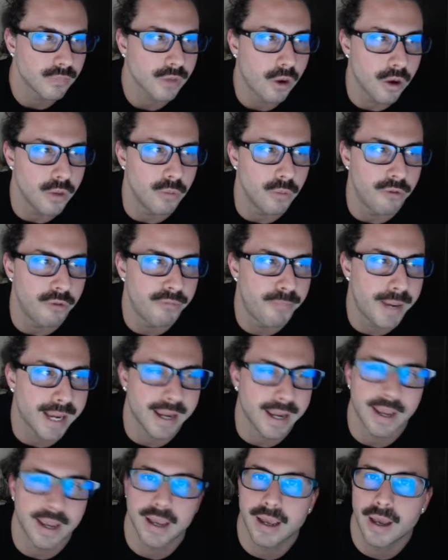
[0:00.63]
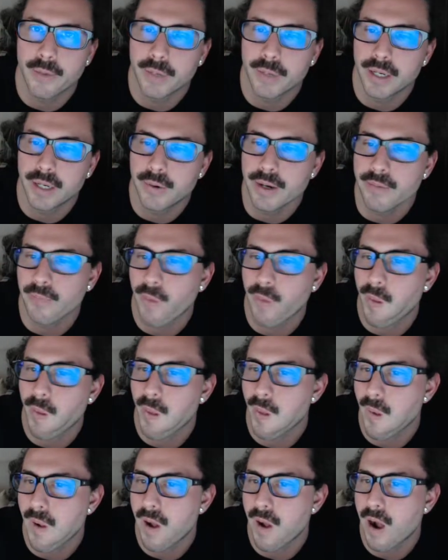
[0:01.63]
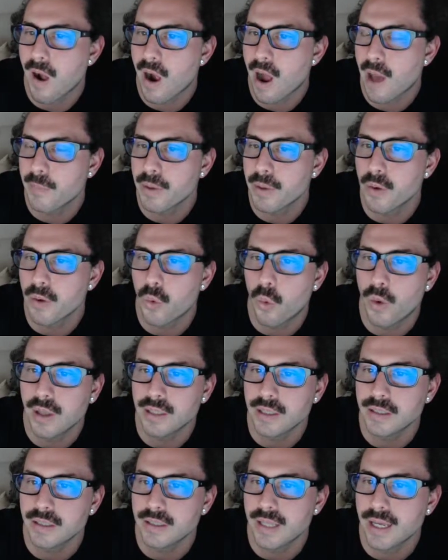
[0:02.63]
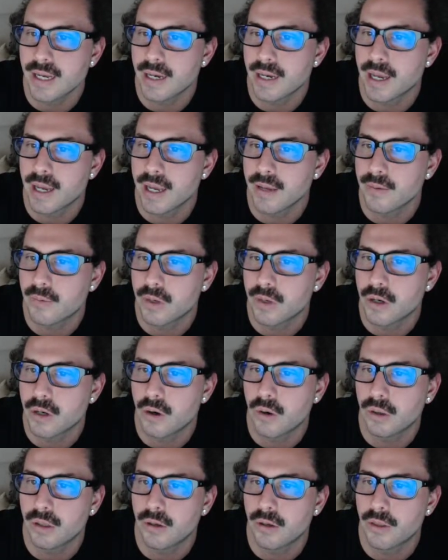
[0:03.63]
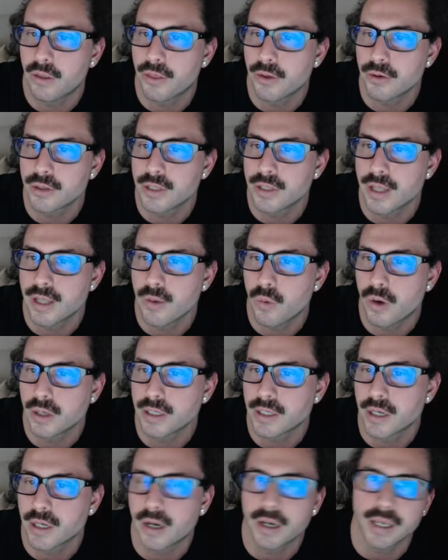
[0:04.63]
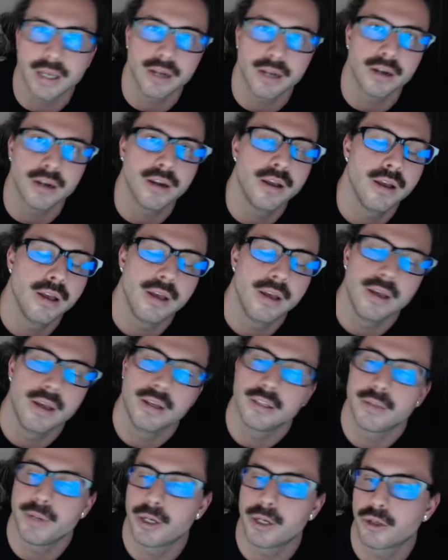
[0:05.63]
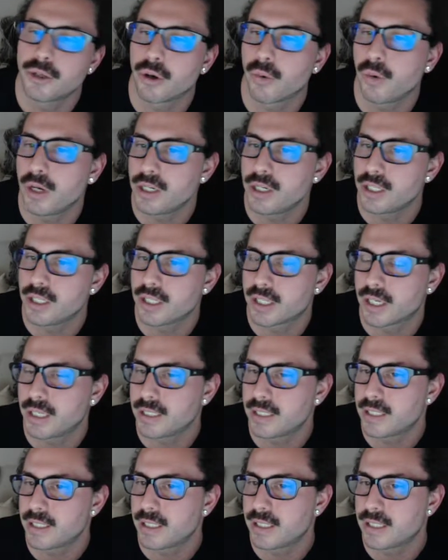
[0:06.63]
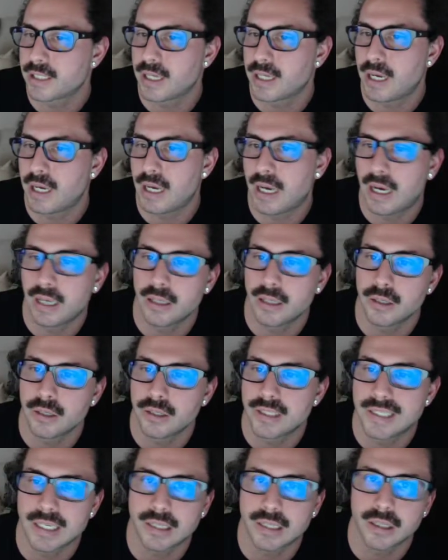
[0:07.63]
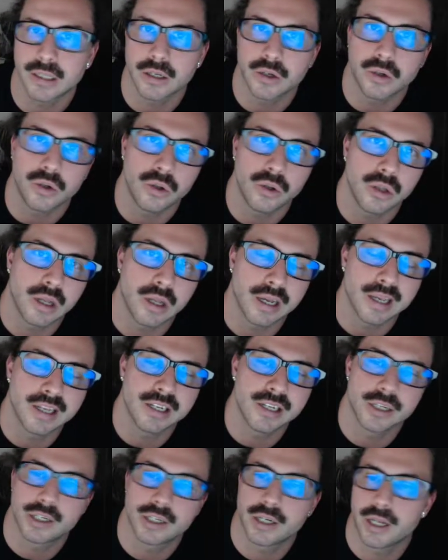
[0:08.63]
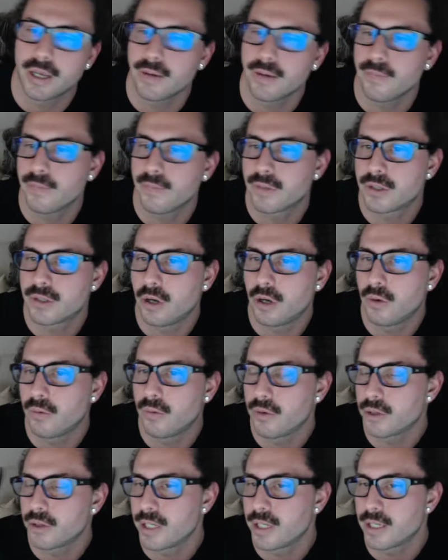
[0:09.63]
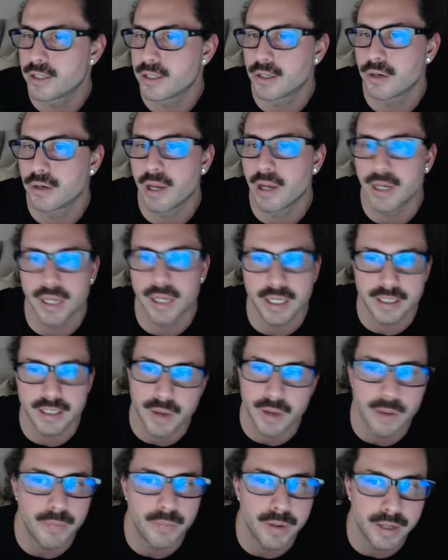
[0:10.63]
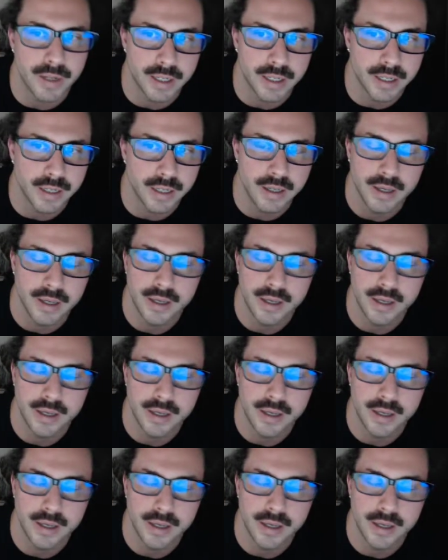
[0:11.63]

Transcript: Oi, Wolfpack, how we doing? Happy Wednesday night. We'll go a little Thursday WOD Talk here. This will be a short one just because it's a little cyclical conditioning. So Thursdays are great days in my opinion